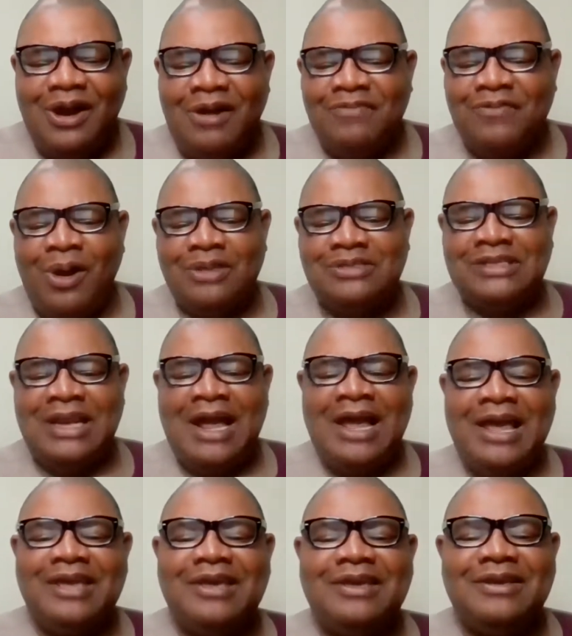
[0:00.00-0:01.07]
Of course,
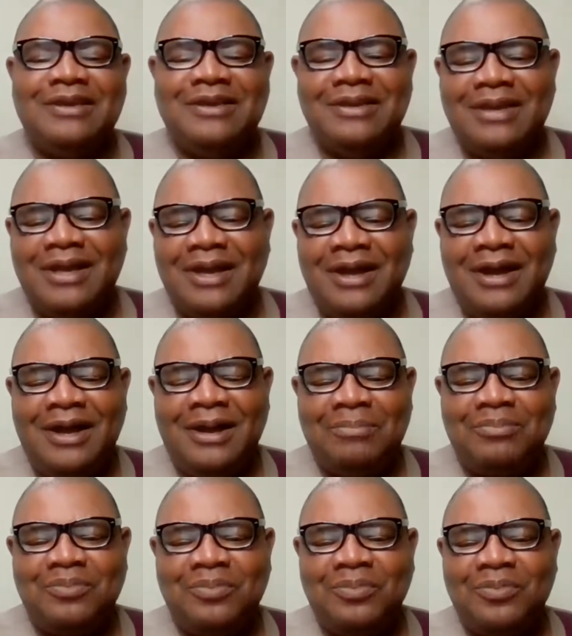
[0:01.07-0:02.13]
like
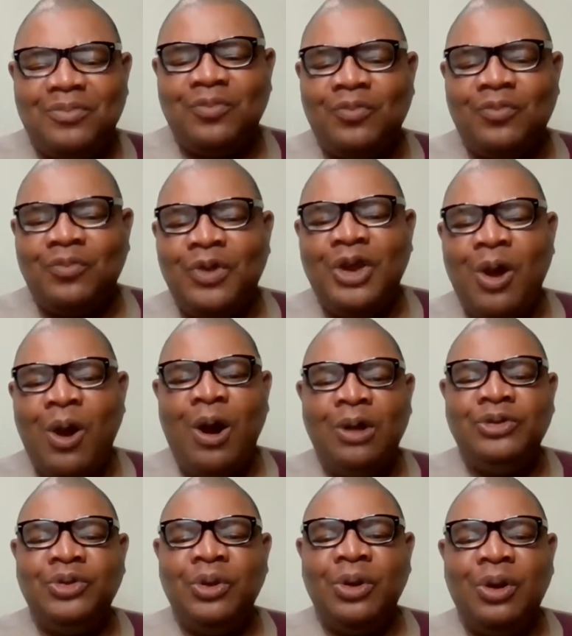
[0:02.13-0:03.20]
we
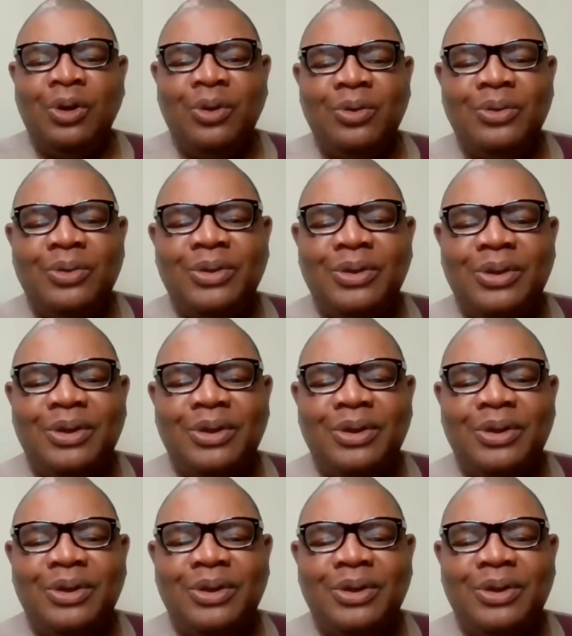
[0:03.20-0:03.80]
all know,